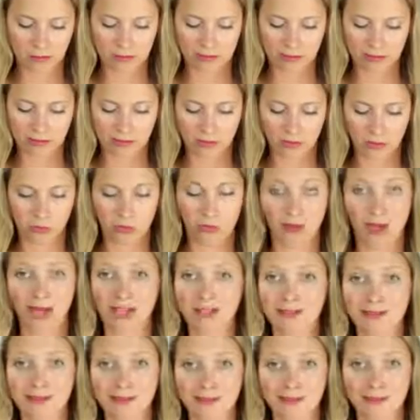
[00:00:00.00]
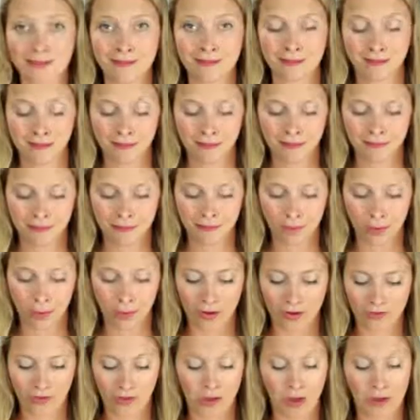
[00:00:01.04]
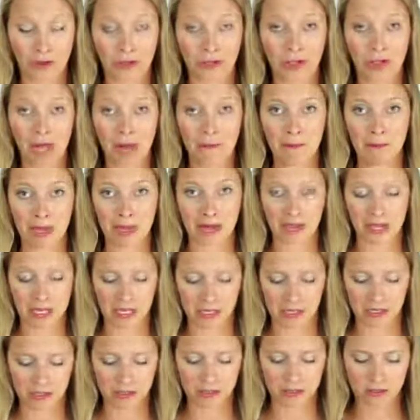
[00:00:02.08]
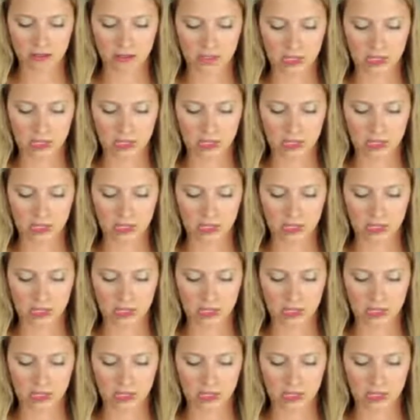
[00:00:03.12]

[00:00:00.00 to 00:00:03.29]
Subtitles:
a little nut. That's why it's called nutmeg, I guess.